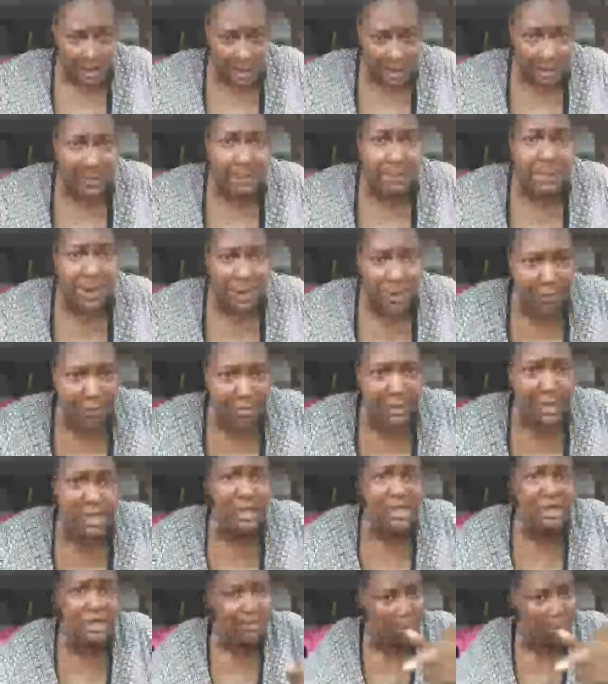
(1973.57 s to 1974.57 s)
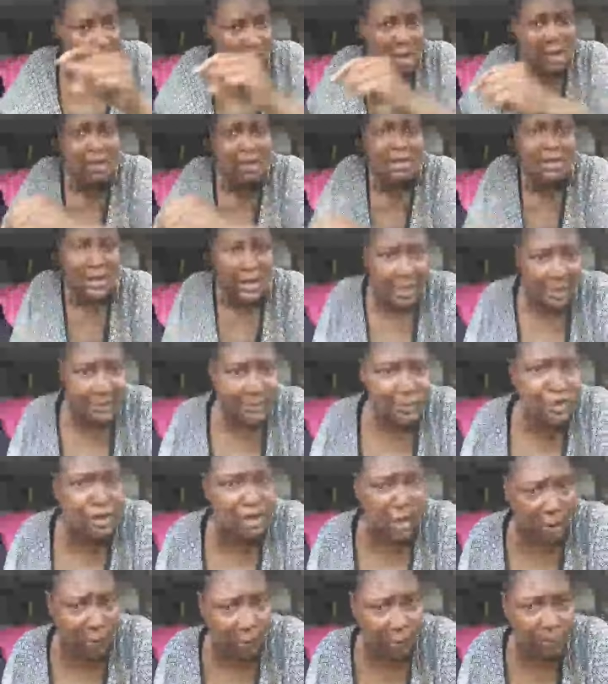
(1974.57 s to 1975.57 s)
act like a big girl. That's just part of the damn
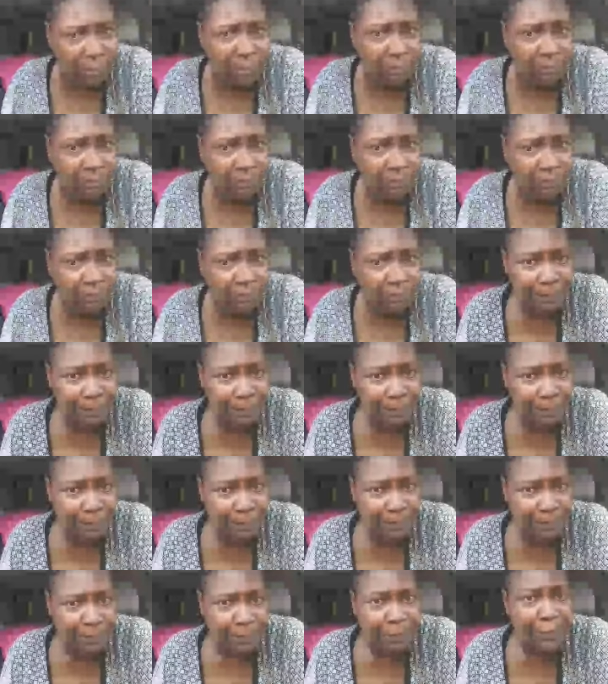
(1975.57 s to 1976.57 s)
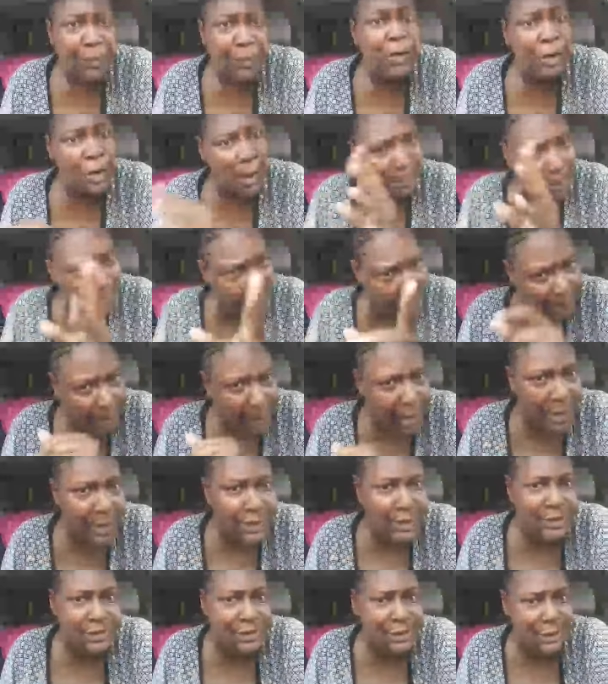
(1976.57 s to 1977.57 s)
show. You'll be a
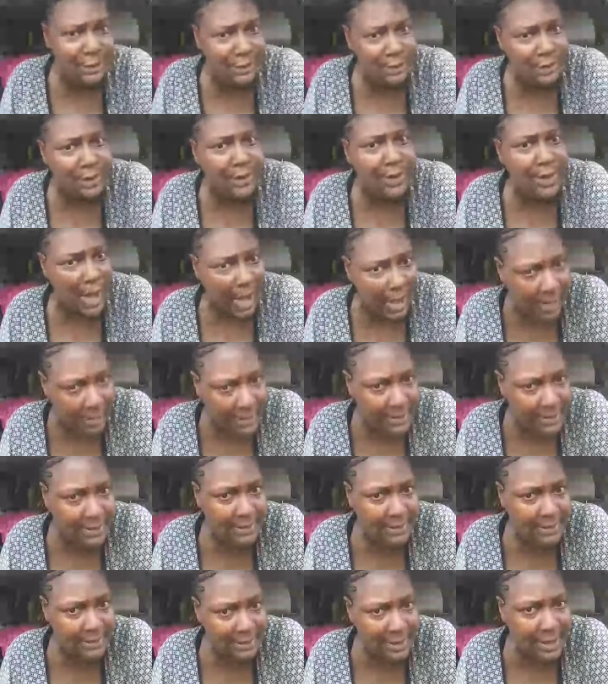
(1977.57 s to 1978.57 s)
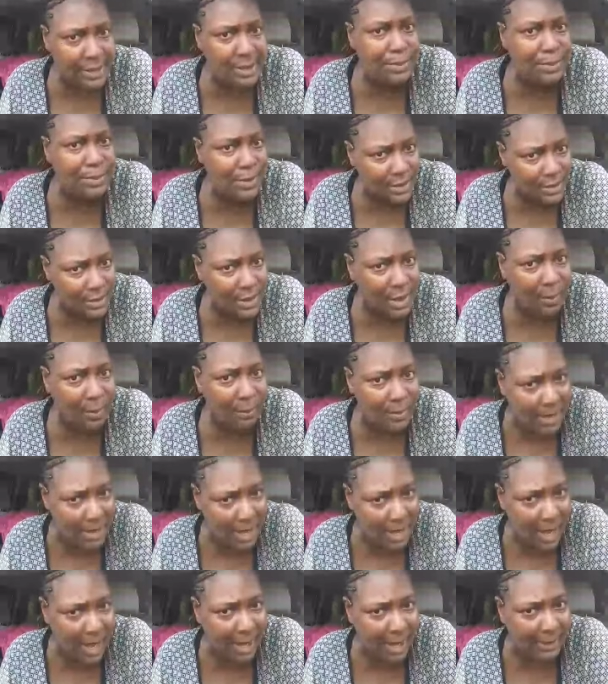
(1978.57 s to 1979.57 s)
part of the show or you're not. That's what it's going to
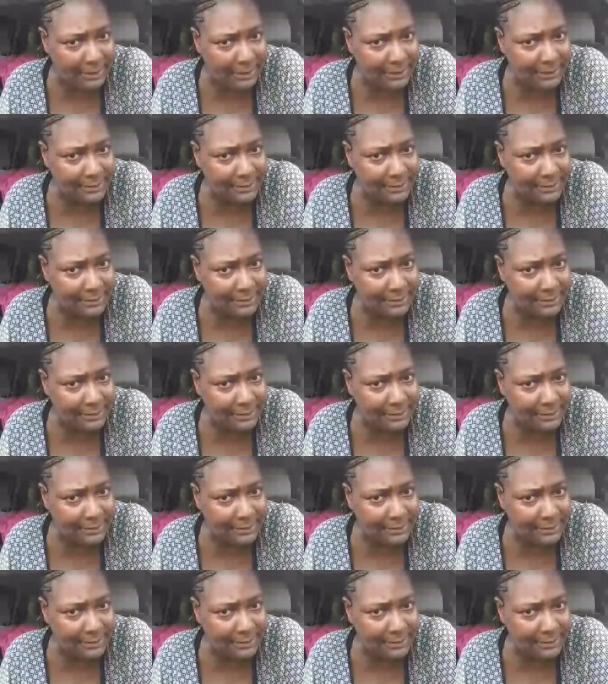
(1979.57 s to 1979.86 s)
be like.